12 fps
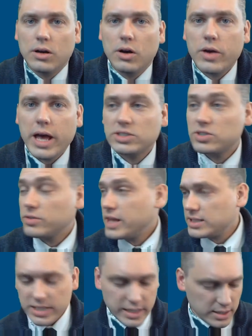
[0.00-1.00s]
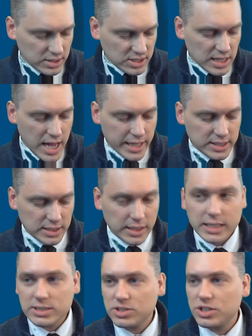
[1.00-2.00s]
okay, so that's the end of the slides.
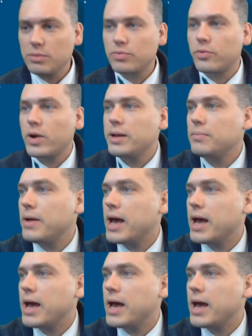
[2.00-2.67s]
Let's jump right